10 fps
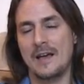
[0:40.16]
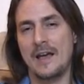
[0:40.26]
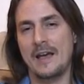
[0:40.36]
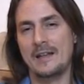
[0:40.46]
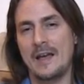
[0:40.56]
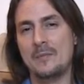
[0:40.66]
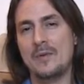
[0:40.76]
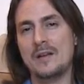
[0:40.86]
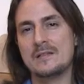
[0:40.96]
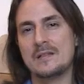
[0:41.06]
and that
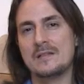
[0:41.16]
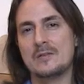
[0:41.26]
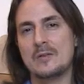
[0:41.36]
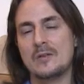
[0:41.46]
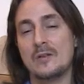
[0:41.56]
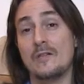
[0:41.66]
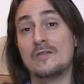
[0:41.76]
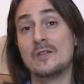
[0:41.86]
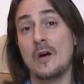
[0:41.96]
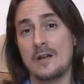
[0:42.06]
brings a sort
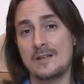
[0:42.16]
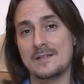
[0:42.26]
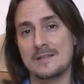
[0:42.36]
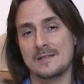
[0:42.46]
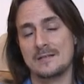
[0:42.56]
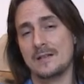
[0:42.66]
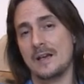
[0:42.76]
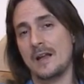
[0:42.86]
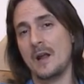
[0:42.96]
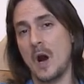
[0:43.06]
of solace
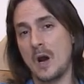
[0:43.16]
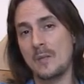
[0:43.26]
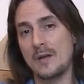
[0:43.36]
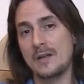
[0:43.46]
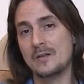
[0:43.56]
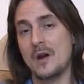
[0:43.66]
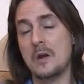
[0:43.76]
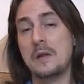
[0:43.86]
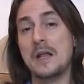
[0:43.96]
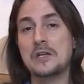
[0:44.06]
and harmony to
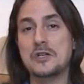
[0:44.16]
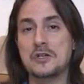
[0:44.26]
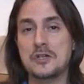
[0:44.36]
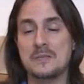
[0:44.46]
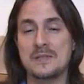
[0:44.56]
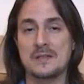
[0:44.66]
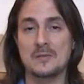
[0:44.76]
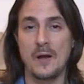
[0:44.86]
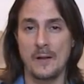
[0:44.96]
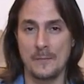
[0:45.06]
our relationships
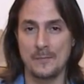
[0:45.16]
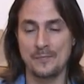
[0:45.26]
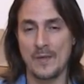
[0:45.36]
as well